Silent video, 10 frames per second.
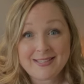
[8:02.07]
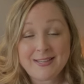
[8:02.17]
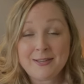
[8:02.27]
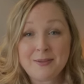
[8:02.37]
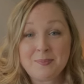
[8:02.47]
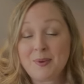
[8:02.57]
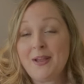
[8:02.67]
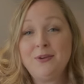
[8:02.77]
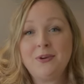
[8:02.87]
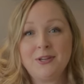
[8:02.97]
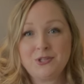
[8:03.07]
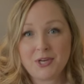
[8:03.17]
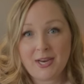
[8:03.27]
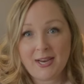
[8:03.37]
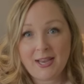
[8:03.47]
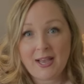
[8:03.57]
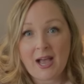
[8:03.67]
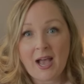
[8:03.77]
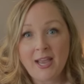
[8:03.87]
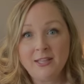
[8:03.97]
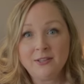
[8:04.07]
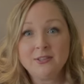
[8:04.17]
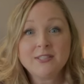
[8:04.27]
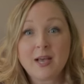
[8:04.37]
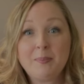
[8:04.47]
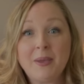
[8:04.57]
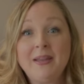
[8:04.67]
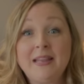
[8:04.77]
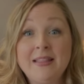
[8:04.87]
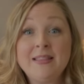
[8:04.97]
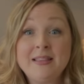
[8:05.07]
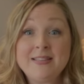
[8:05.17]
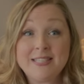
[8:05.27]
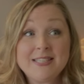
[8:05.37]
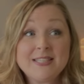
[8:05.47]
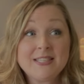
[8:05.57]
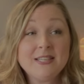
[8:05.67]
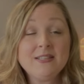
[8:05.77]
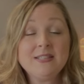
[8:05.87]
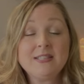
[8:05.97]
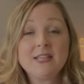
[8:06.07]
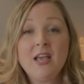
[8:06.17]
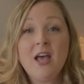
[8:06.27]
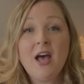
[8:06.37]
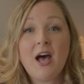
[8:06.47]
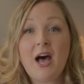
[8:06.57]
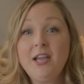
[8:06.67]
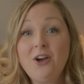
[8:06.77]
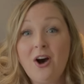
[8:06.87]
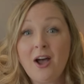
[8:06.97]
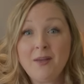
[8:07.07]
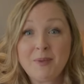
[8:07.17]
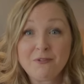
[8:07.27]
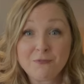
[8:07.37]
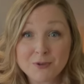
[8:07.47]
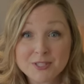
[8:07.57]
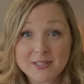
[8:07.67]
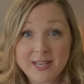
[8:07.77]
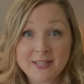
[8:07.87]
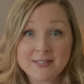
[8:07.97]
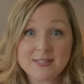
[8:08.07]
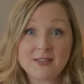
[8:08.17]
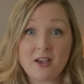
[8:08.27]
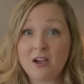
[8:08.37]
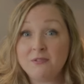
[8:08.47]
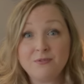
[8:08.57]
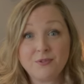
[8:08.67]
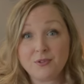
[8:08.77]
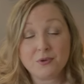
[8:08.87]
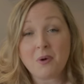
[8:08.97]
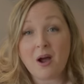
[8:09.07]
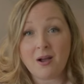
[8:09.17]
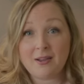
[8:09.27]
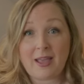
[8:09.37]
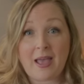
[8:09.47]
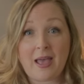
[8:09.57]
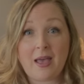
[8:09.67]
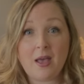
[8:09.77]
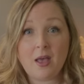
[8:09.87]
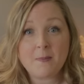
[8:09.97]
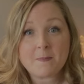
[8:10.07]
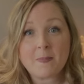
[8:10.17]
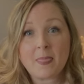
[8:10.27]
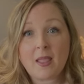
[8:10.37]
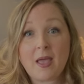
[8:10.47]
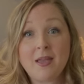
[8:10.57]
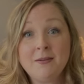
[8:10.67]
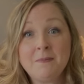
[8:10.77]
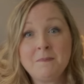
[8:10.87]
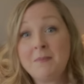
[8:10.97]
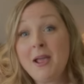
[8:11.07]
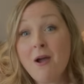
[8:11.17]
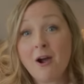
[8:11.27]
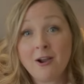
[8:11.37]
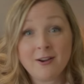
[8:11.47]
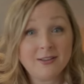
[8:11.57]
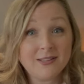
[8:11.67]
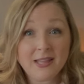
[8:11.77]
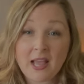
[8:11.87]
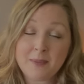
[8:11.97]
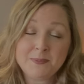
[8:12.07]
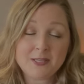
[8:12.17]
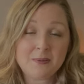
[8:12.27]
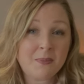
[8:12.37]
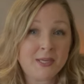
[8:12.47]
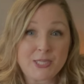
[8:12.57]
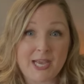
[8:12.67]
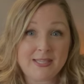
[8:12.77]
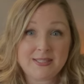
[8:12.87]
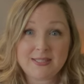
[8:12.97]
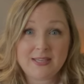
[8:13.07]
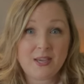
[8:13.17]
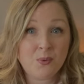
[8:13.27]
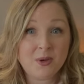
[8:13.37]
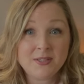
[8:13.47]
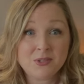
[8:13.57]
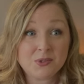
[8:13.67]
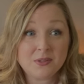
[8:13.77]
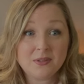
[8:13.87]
in a brand new country, I looked up and in the distance, I caught my first glance of the rock. And my heart leapt in my chest. It was,